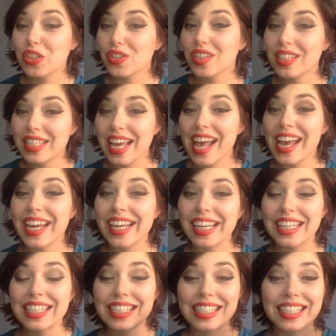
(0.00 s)

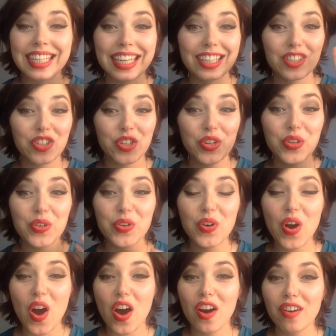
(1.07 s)
Today is day
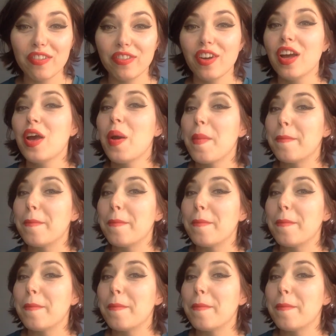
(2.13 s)
two of